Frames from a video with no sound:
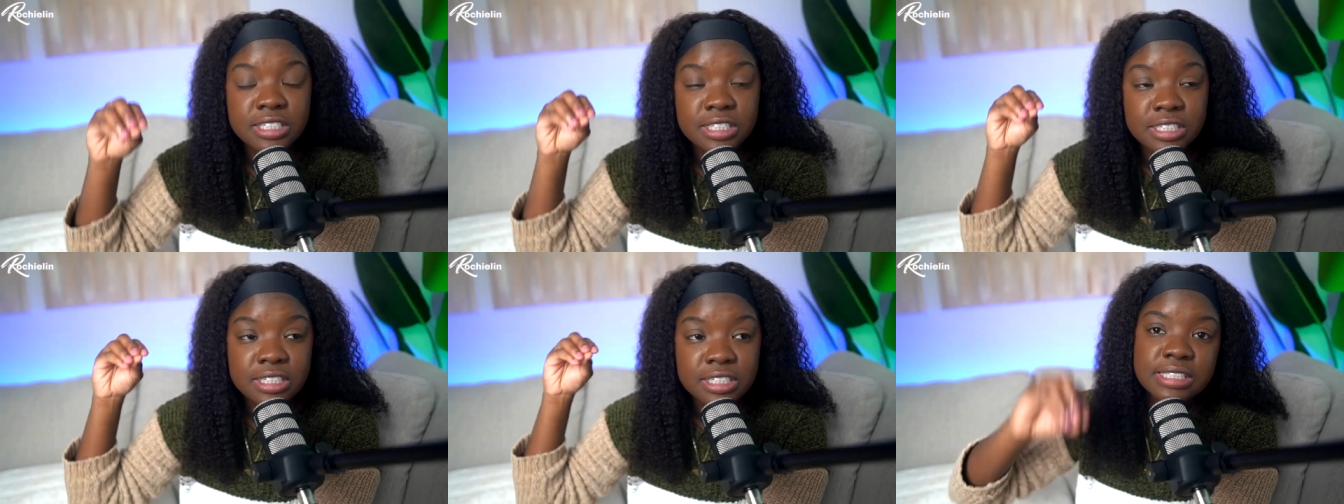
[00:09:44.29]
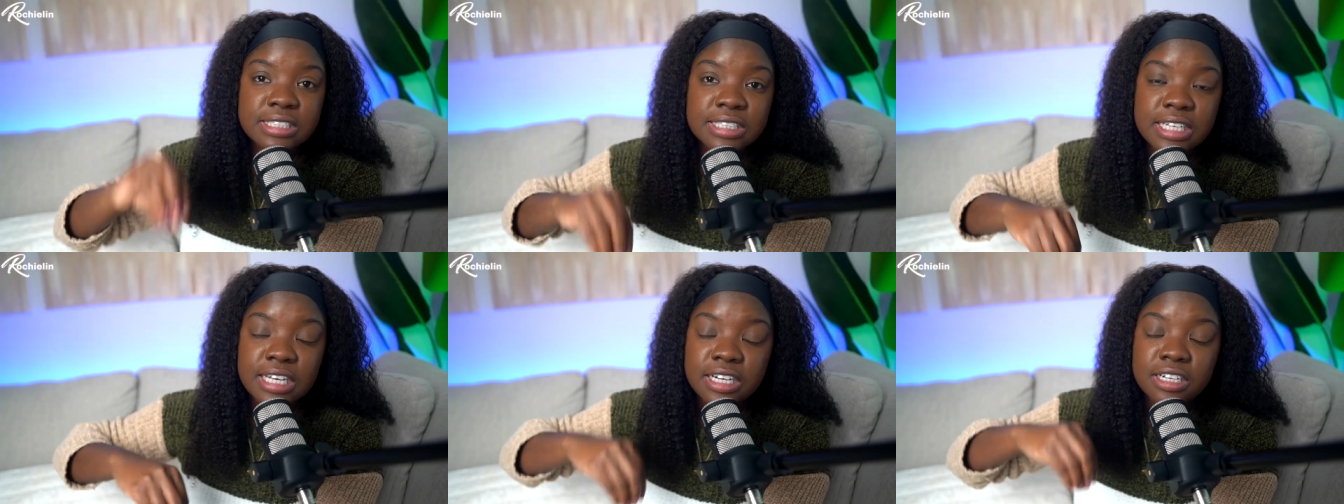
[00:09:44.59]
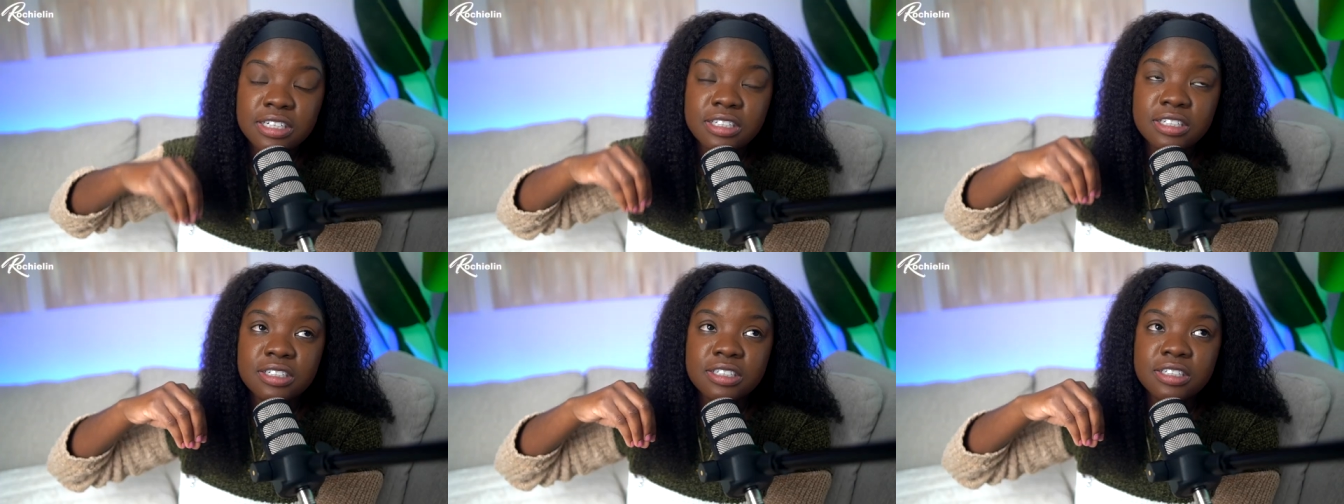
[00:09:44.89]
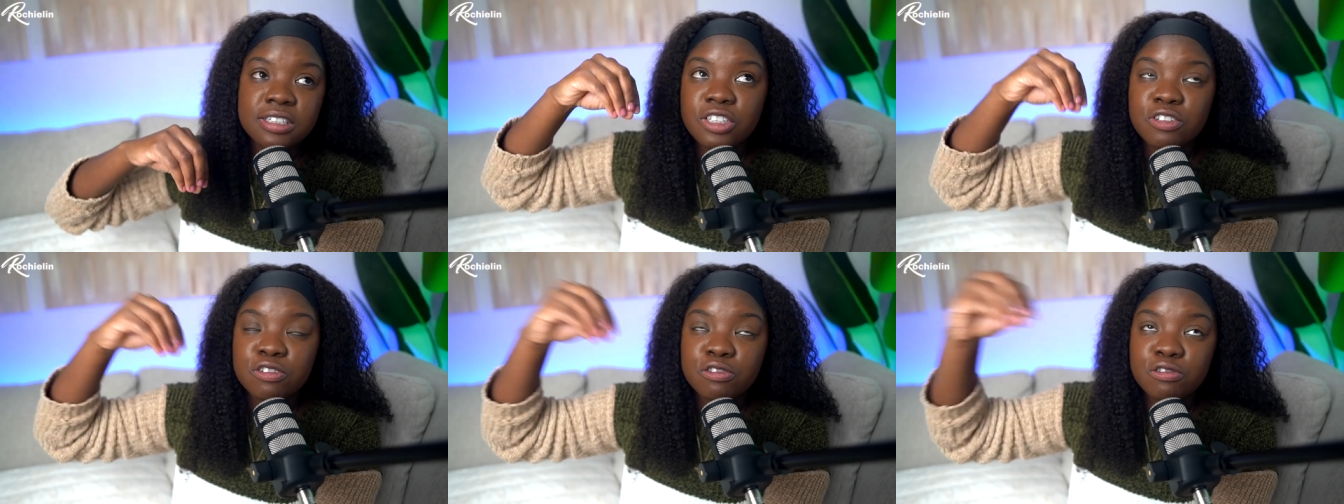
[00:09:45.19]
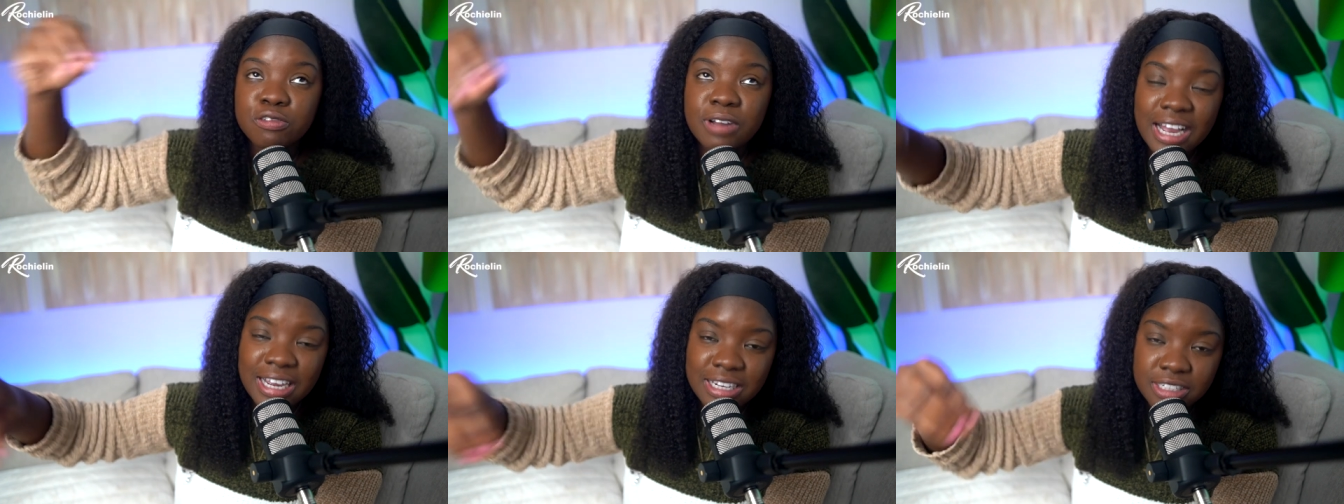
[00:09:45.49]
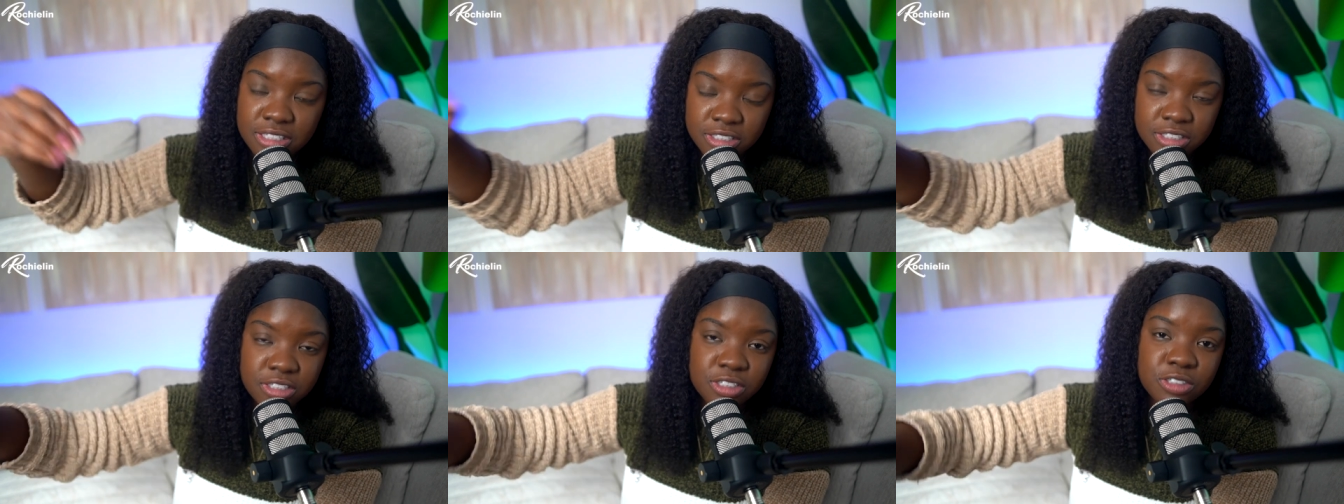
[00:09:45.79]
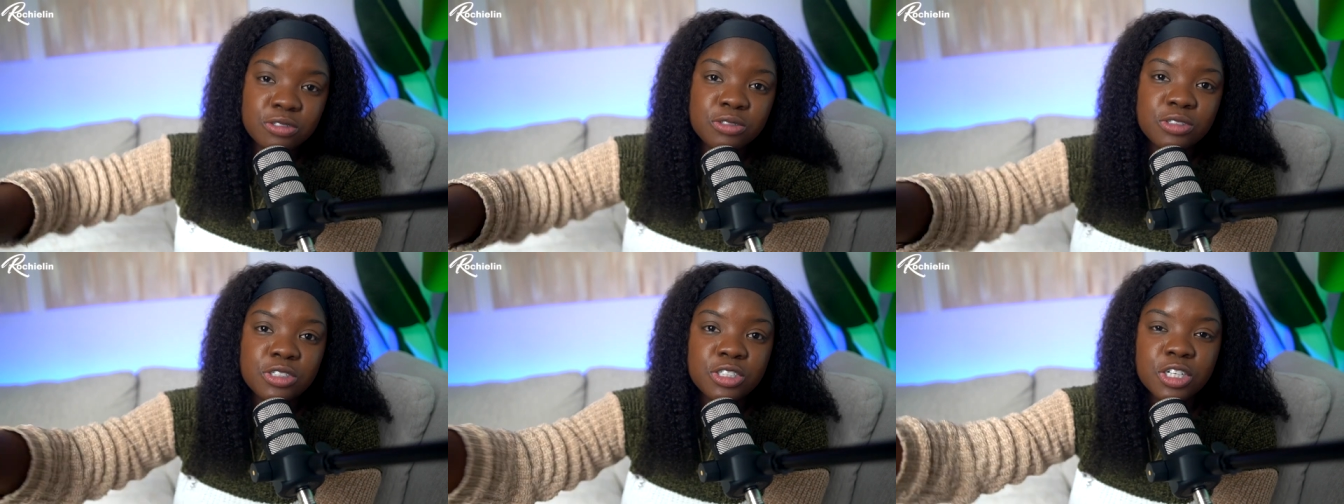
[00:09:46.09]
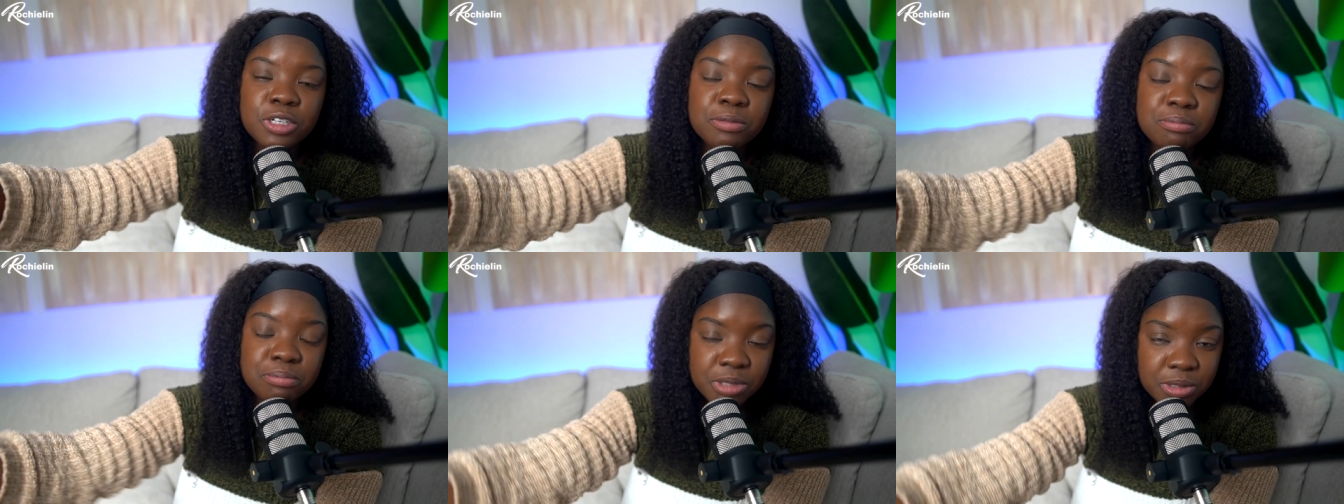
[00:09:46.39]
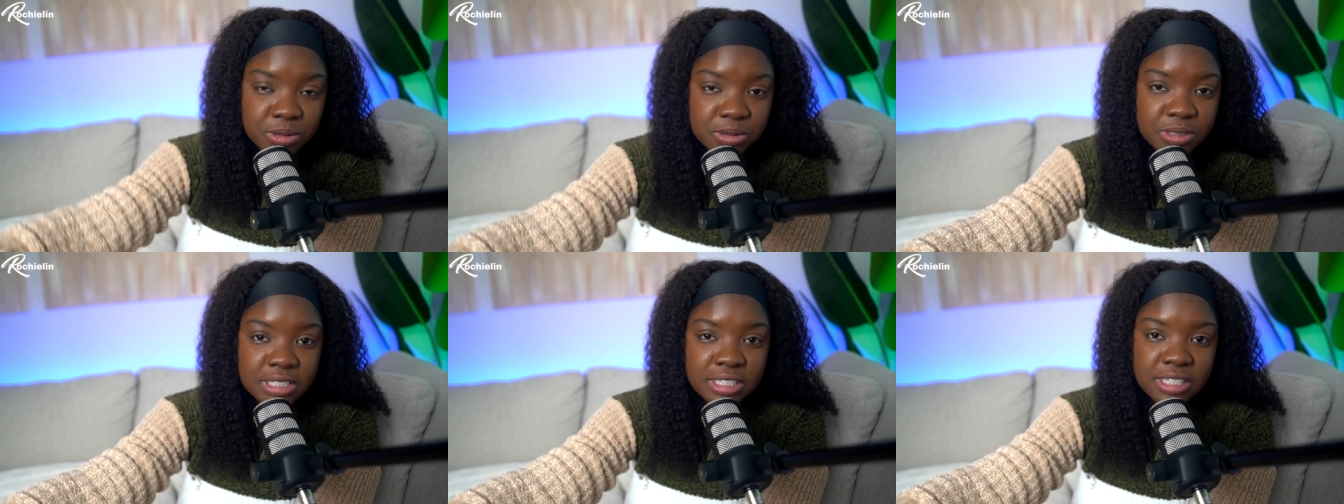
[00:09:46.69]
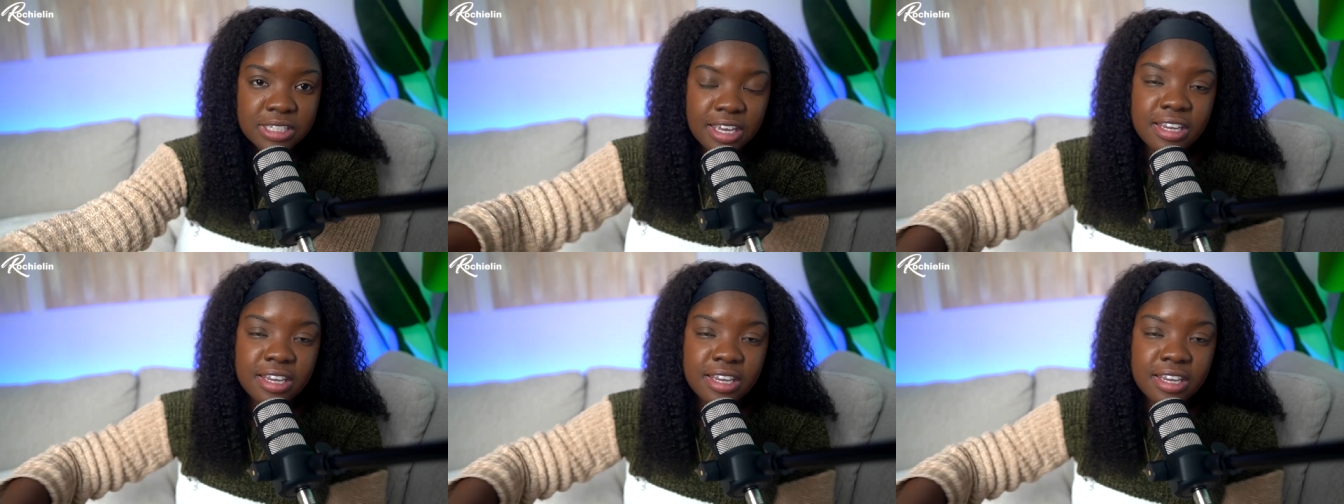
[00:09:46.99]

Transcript: to sell the, the right to use your music